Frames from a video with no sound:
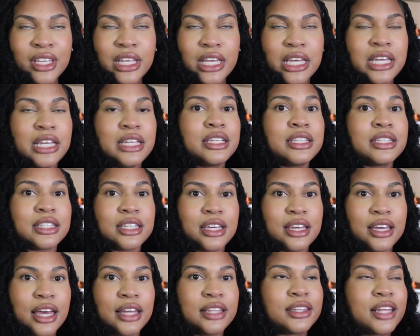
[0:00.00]

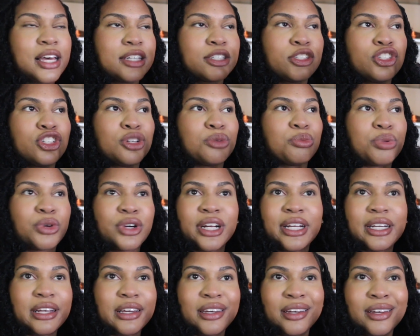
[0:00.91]
easy, unless you're
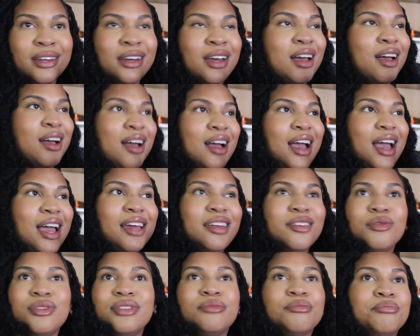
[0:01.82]
pretty
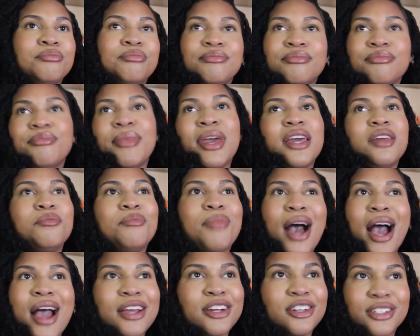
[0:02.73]
and men
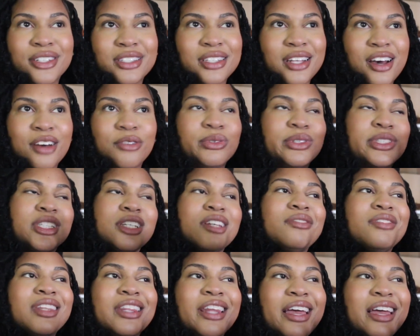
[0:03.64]
buy your stuff, which
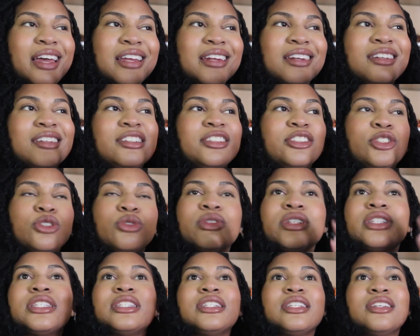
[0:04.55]
even then you
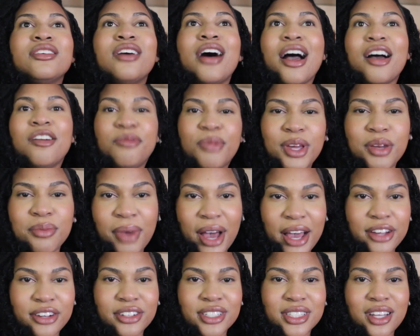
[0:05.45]
could still have men
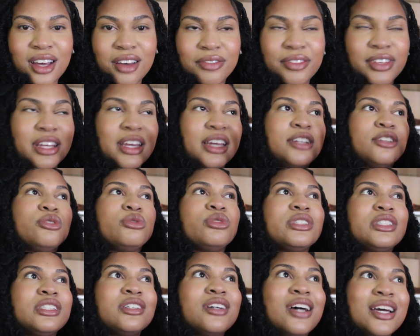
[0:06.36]
buy your stuff and you
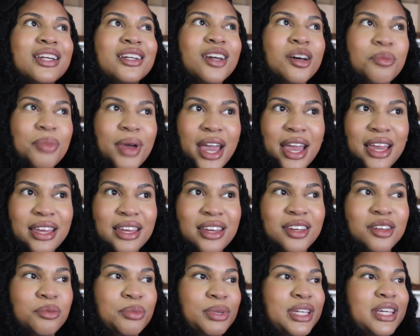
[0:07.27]
still end up
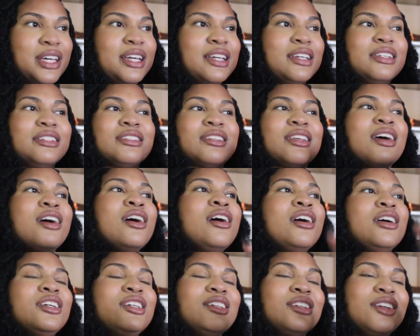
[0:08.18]
paying, because,
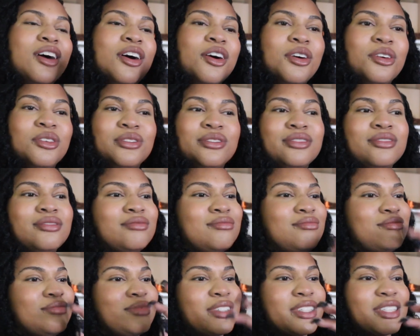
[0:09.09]
you know,
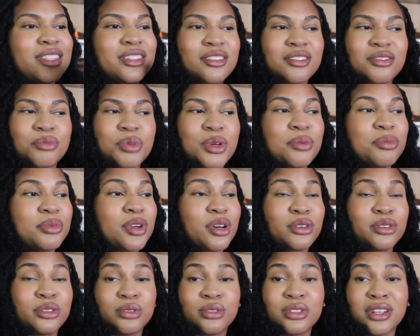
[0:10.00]
people
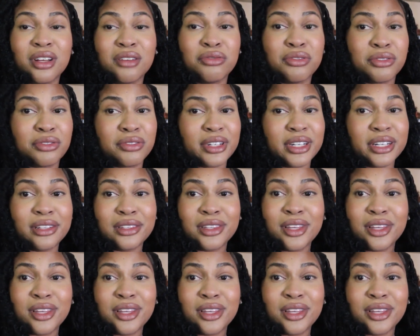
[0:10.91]
don't do stuff for free.